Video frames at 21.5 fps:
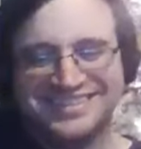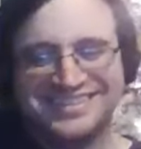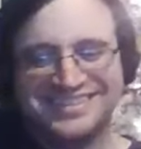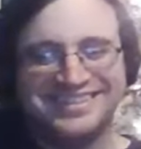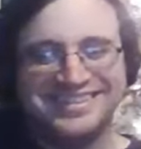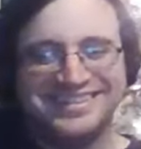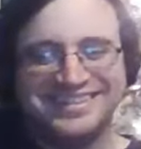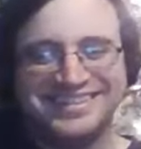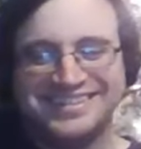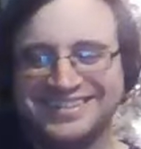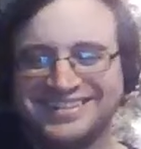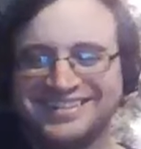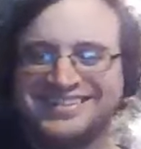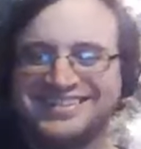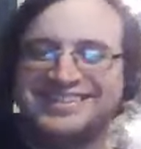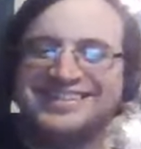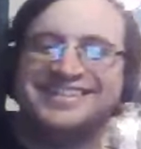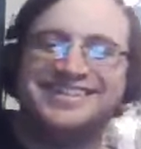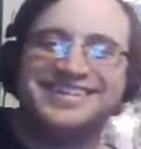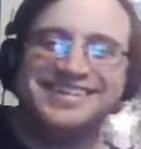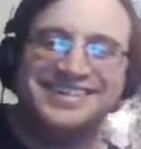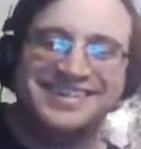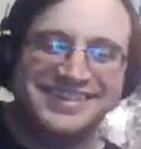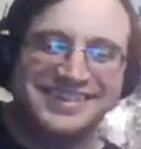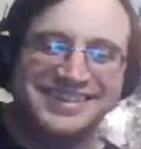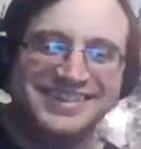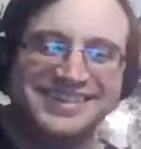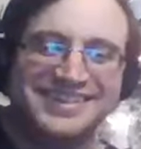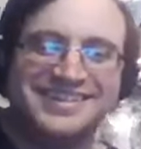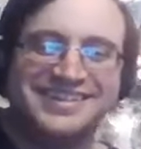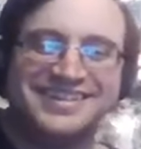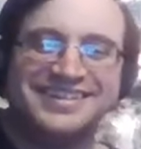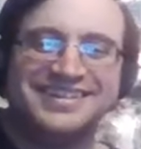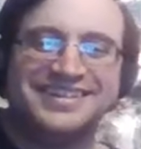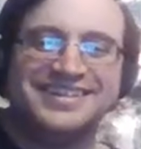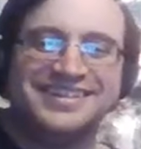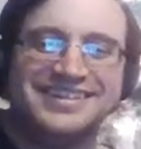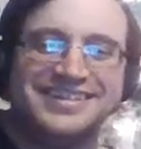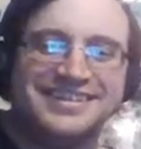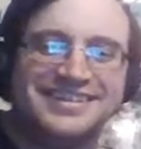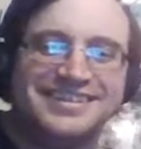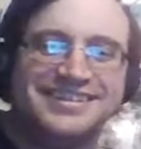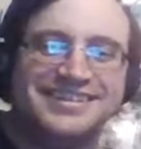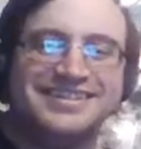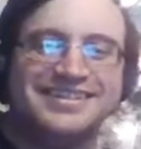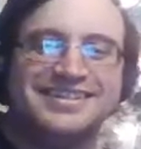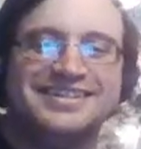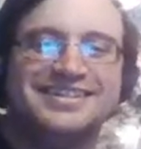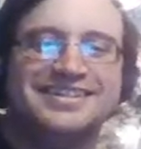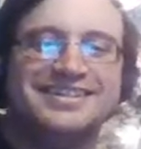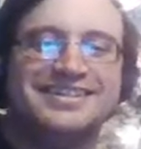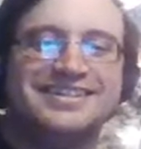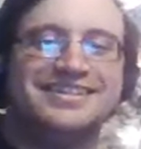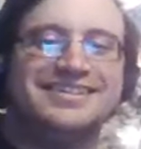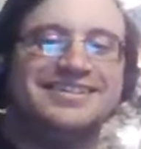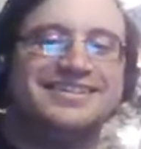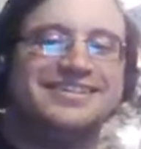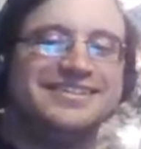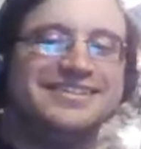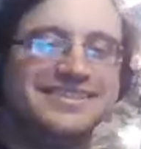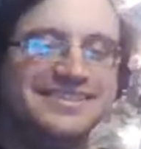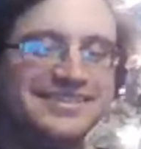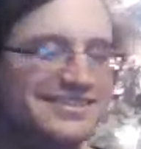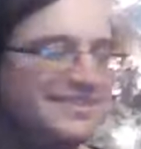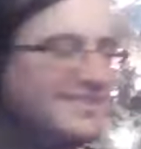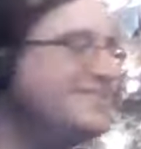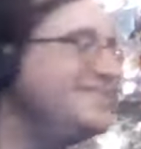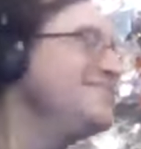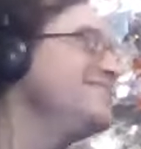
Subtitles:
[no speech]